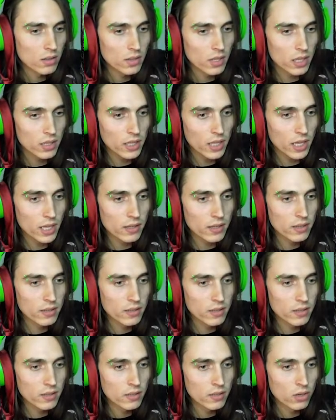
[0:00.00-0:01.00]
Nothing.
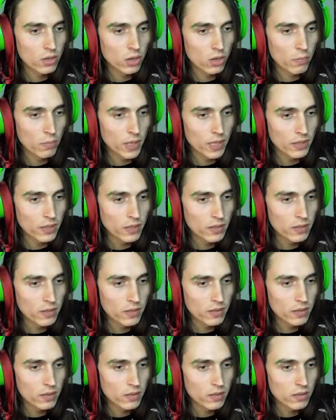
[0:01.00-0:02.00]
Open.
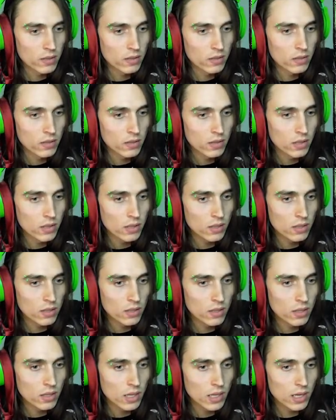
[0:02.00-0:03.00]

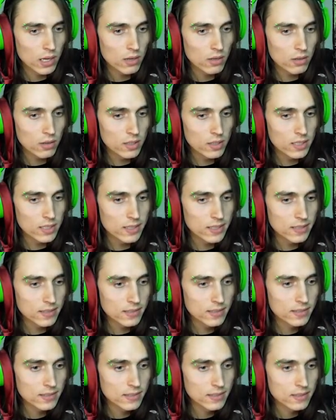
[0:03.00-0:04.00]
Hello.
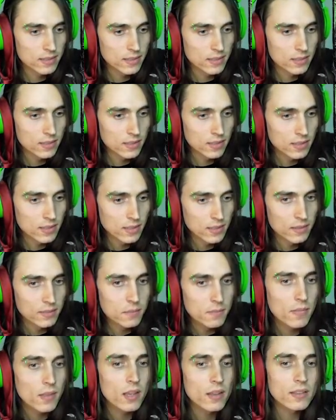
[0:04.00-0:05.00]

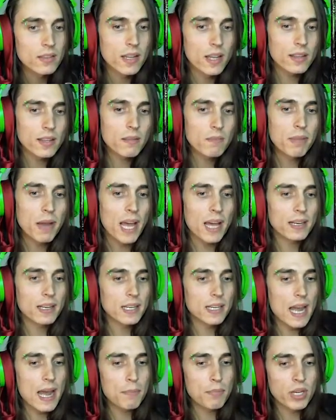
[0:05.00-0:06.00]
Nothing bad
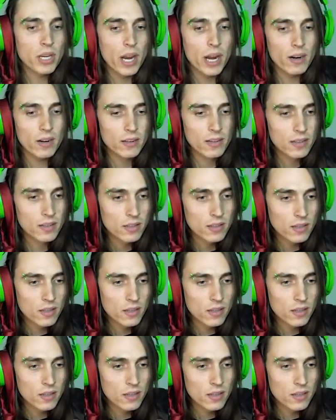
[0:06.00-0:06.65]
gonna happen here.